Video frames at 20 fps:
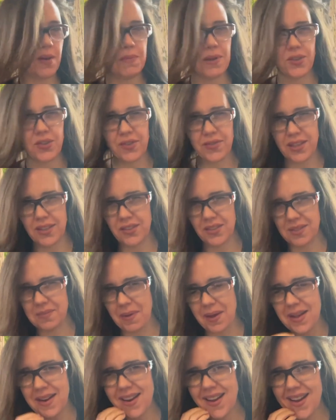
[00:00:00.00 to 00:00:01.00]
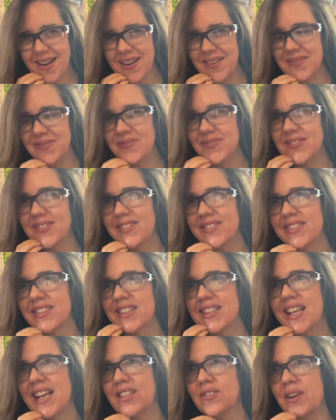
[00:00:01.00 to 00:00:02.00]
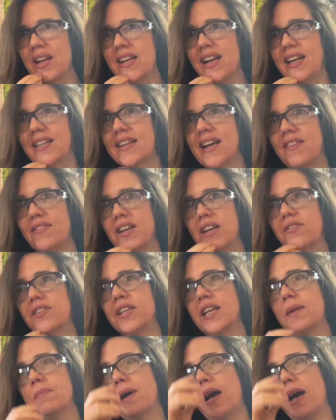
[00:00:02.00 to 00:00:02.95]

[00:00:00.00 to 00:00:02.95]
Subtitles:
I'm not sure if I can do this, but it's okay not to have it every day.